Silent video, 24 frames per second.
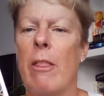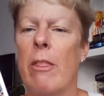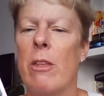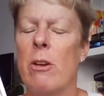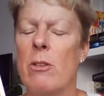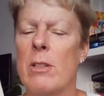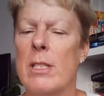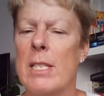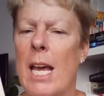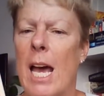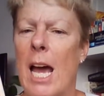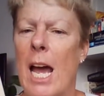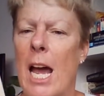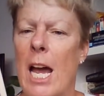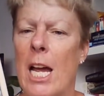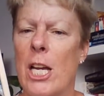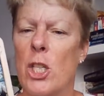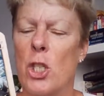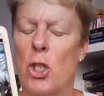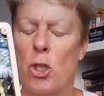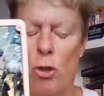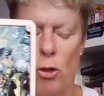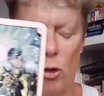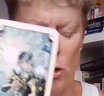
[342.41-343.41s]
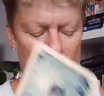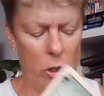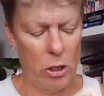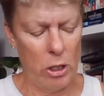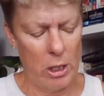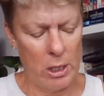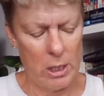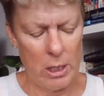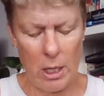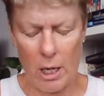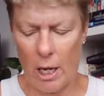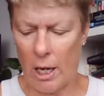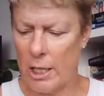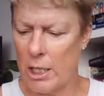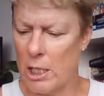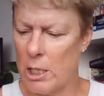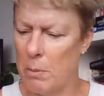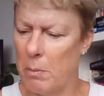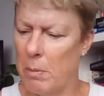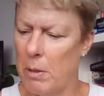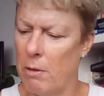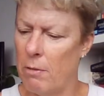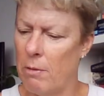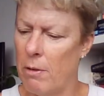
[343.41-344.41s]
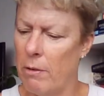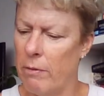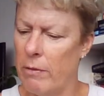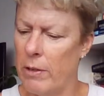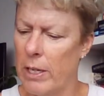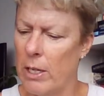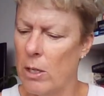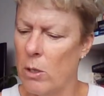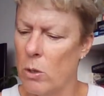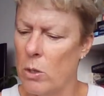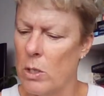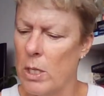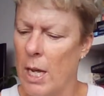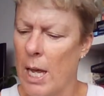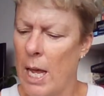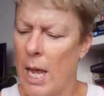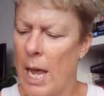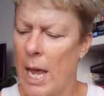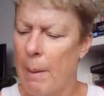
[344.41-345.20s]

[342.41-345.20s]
There is a harsh truth that's going to be revealed.